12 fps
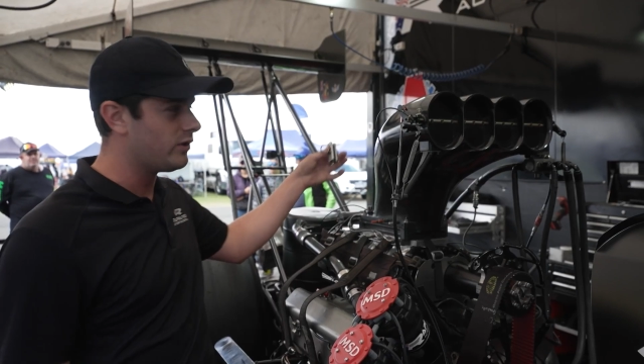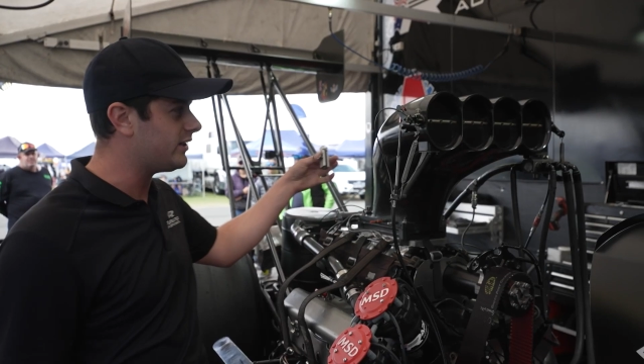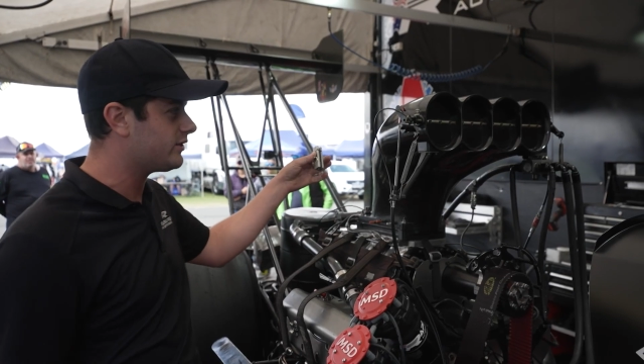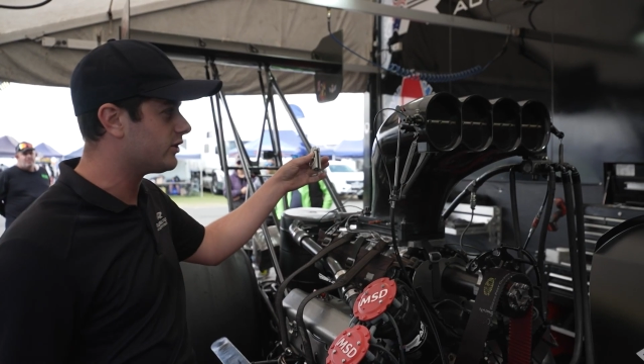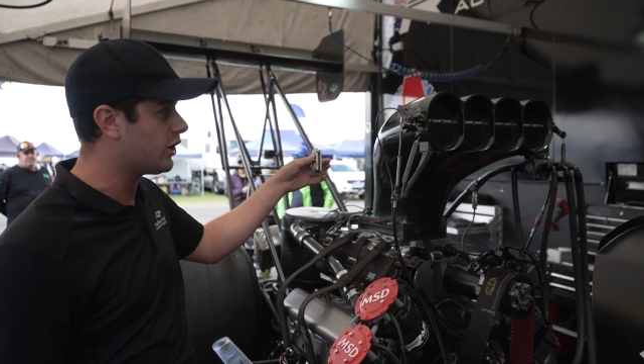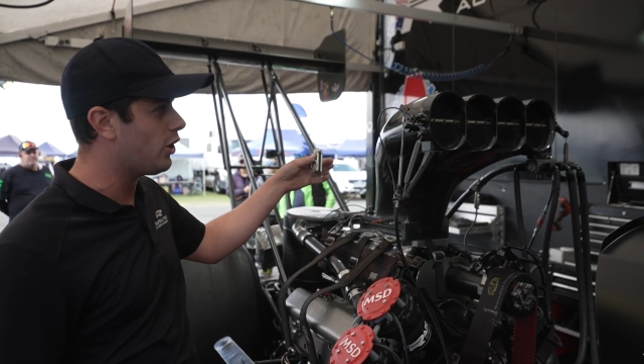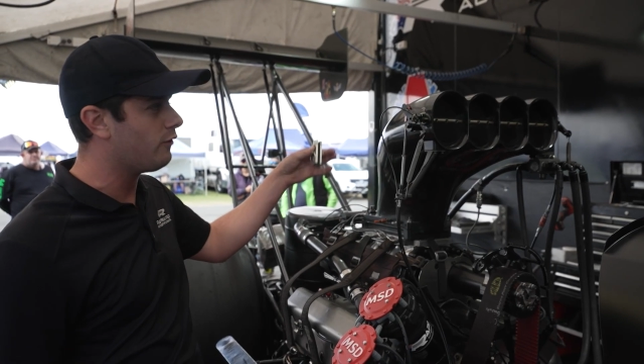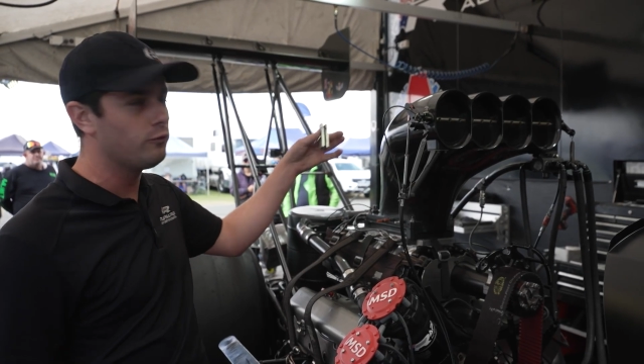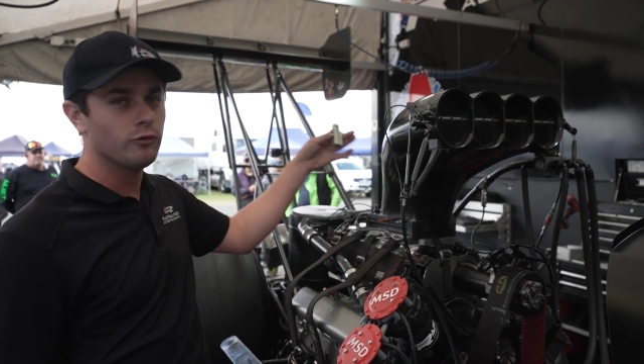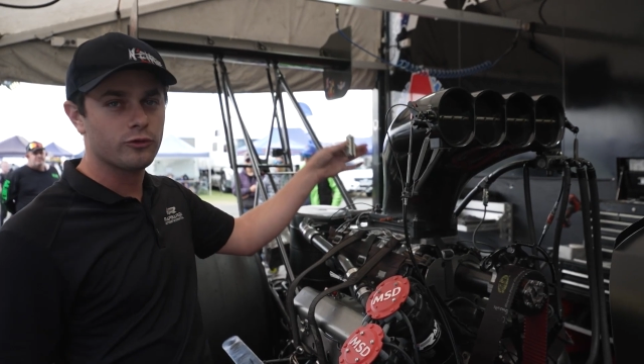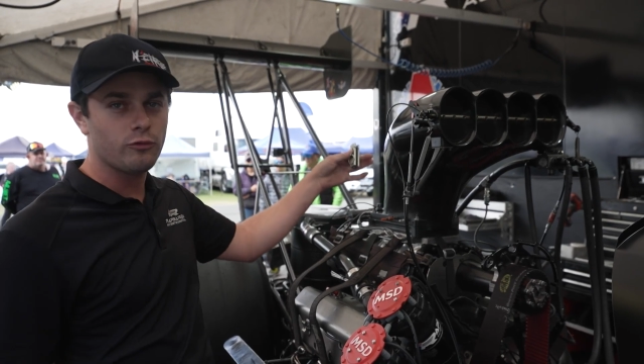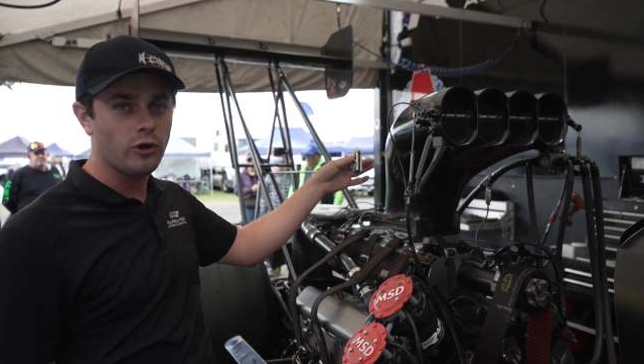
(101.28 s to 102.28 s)
ready to go at
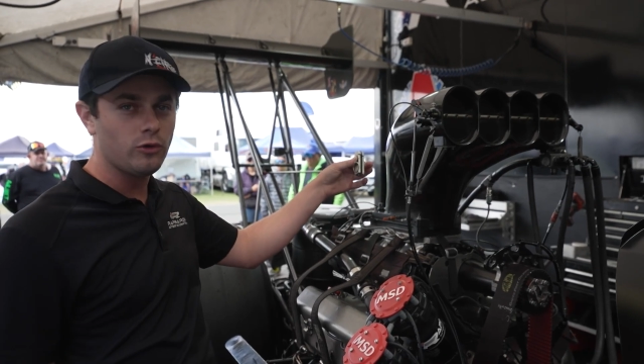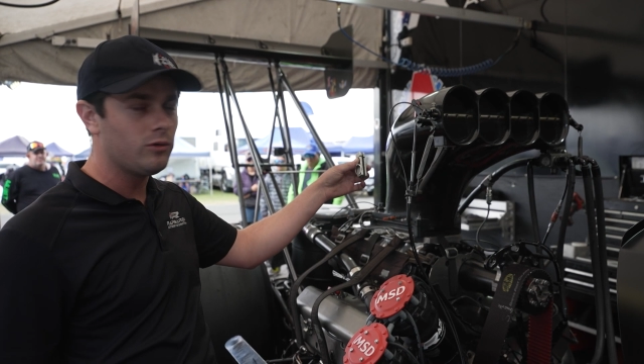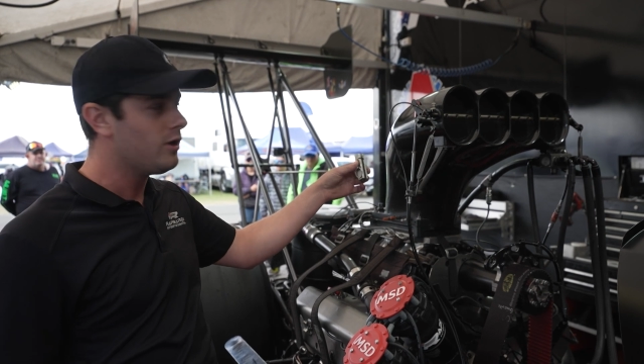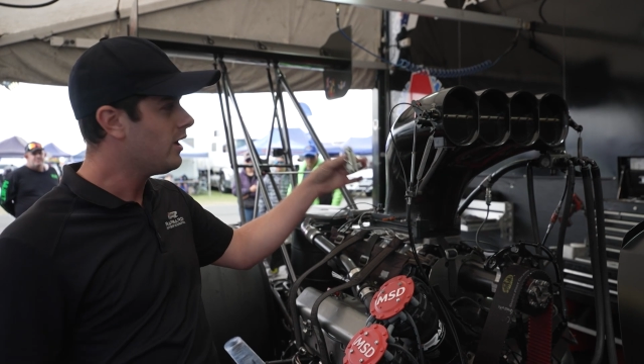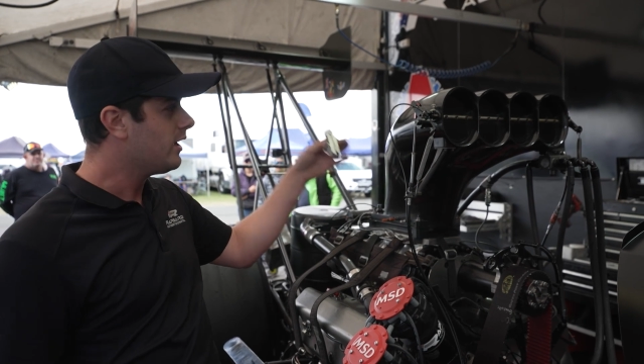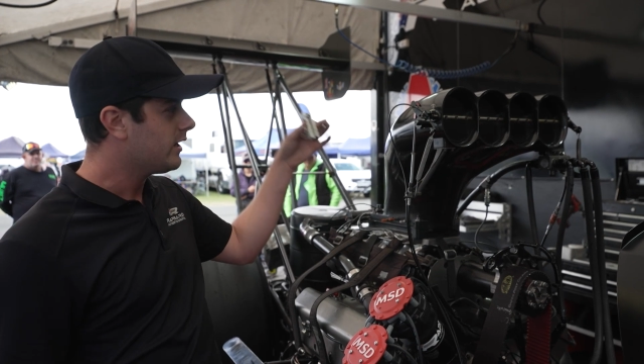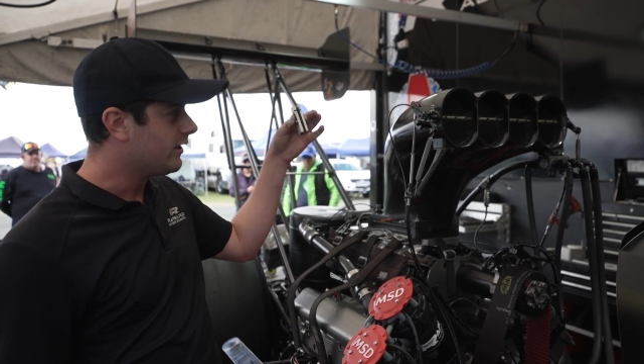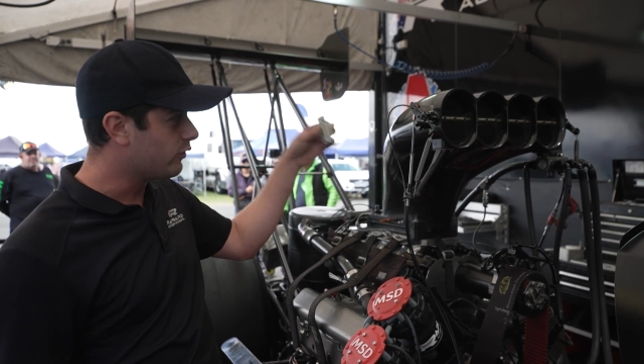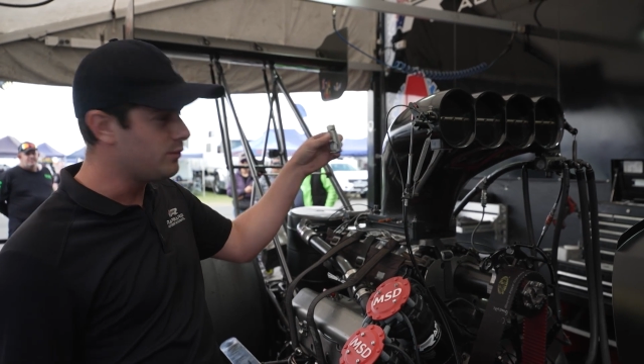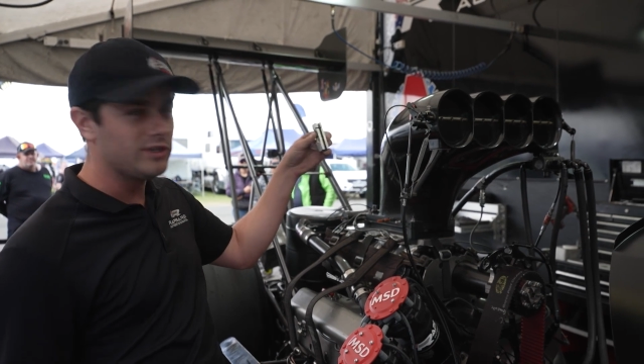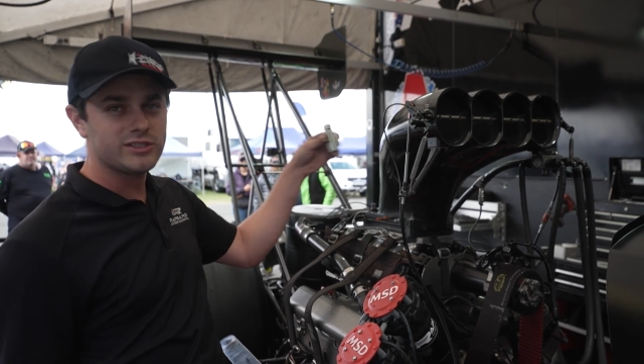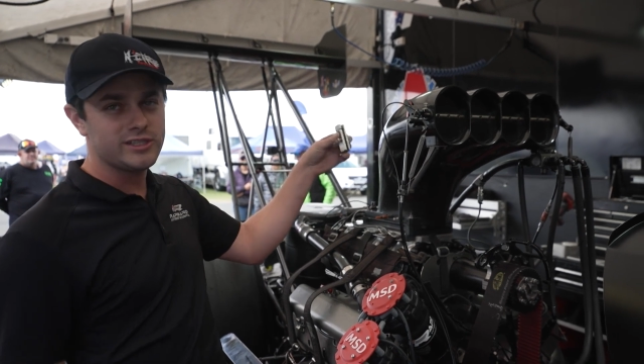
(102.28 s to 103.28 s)
full throttle.
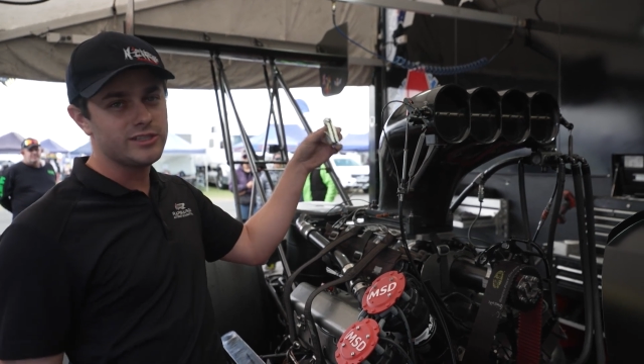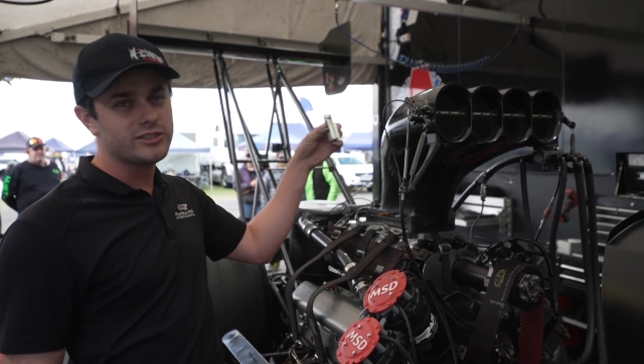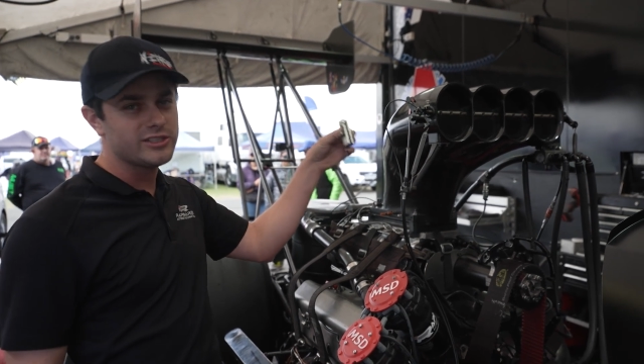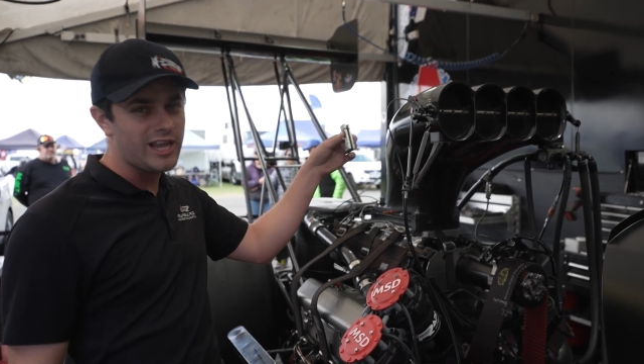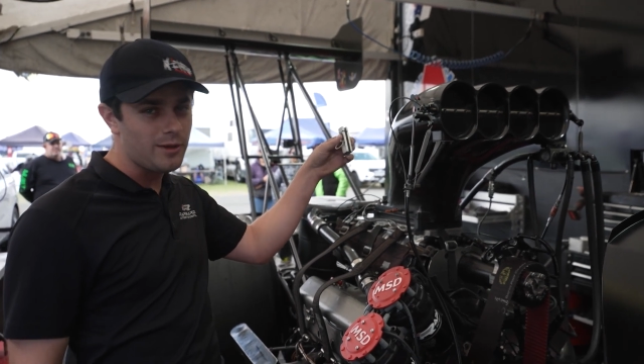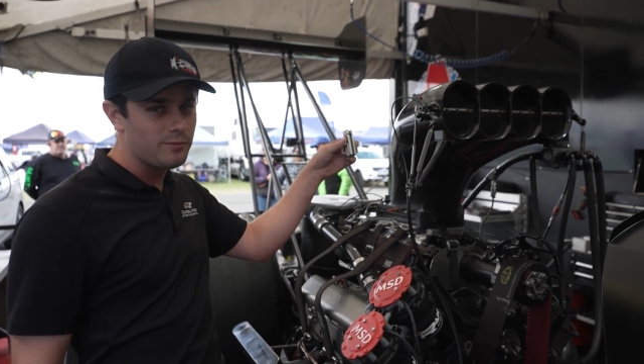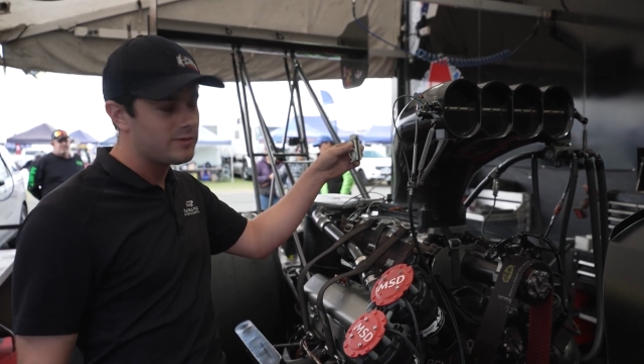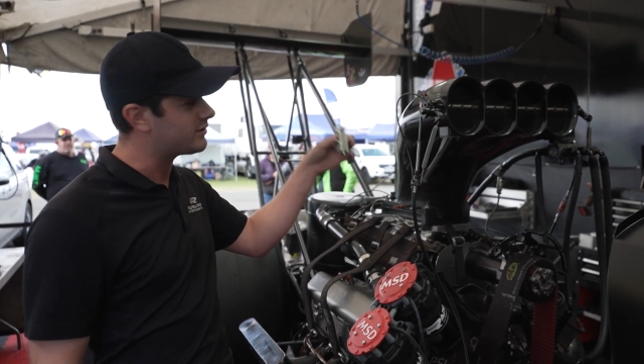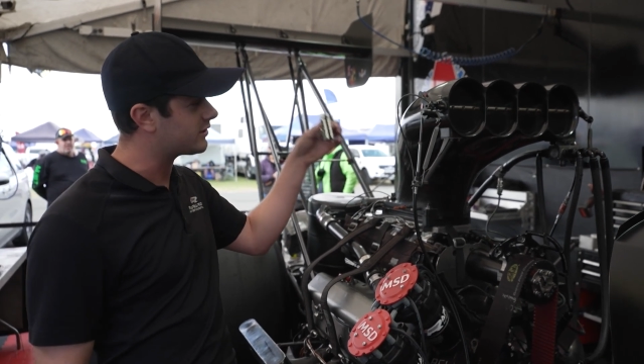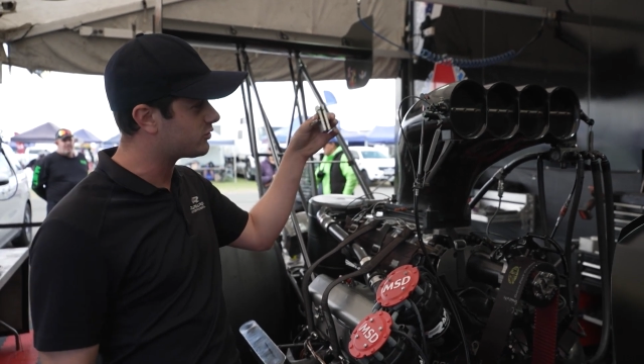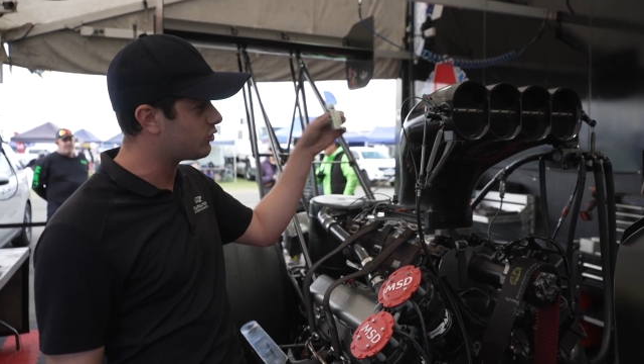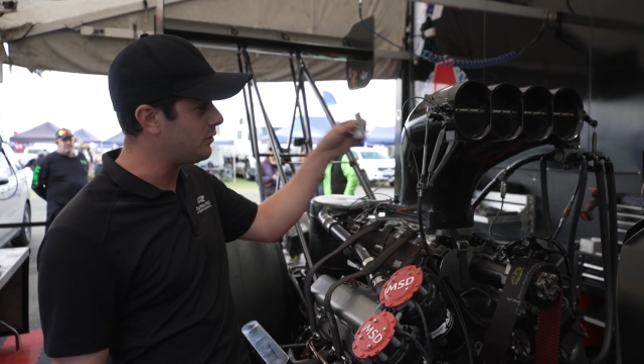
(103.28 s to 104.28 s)
If we miss this step,
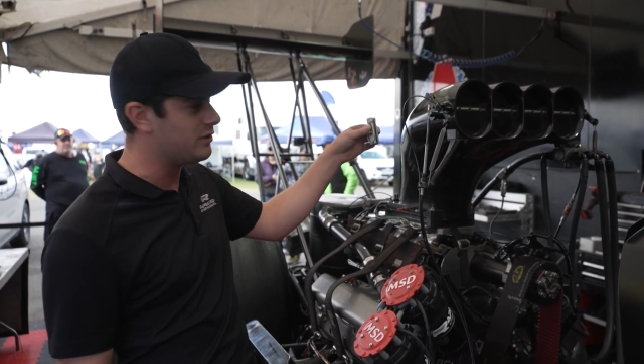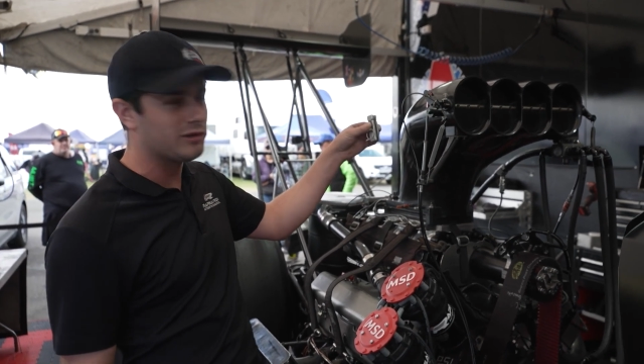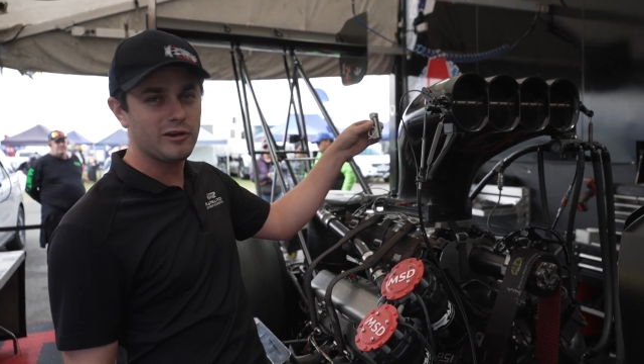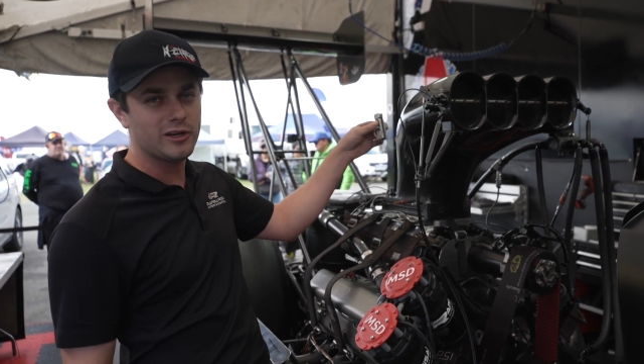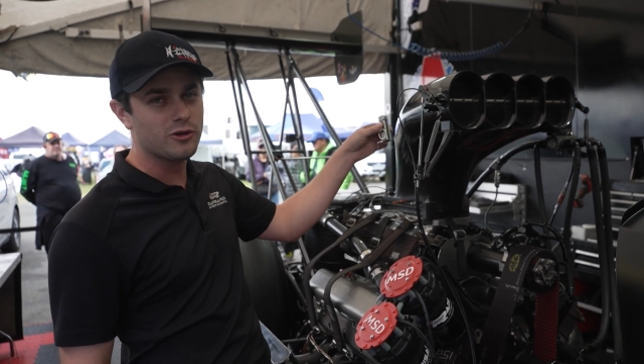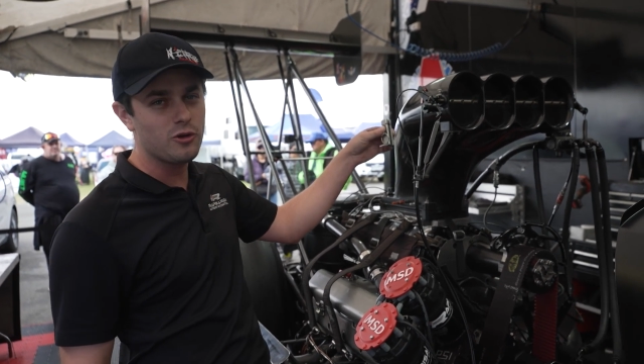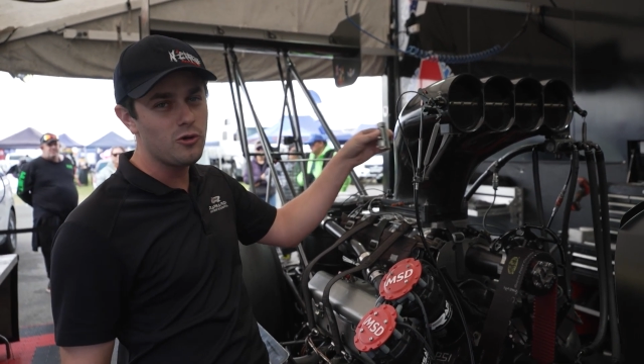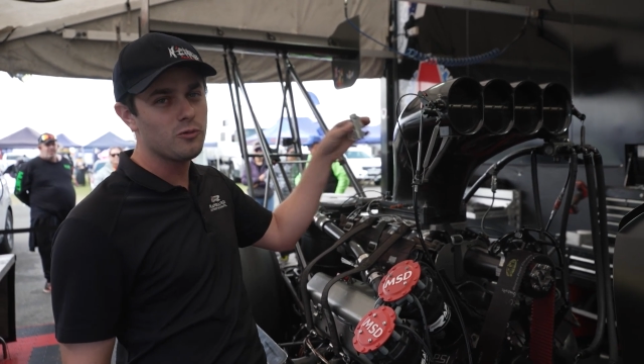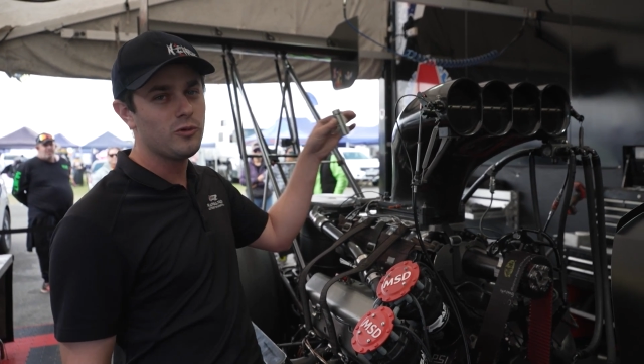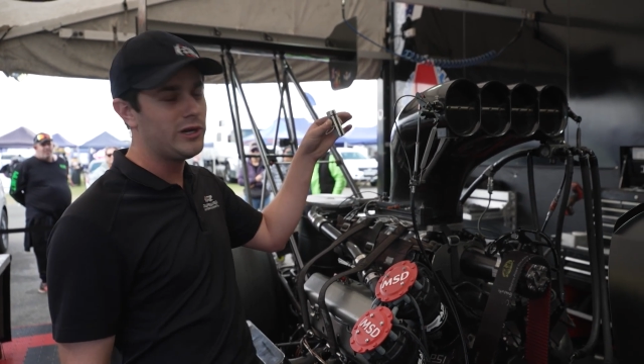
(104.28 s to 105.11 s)
it's extremely critical.